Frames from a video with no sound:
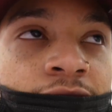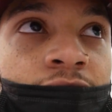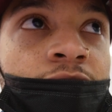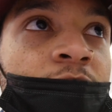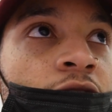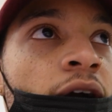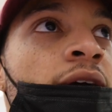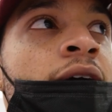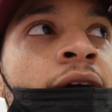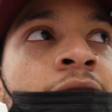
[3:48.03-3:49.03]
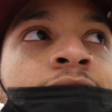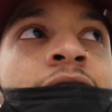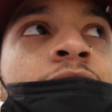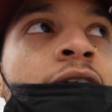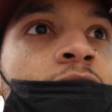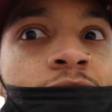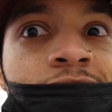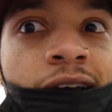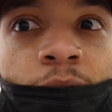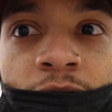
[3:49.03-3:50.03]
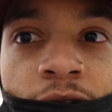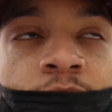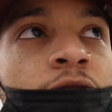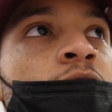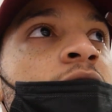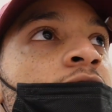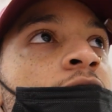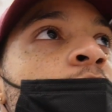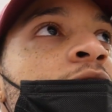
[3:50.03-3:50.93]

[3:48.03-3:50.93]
is a Democrat, they're not going to side with him. They're going to give him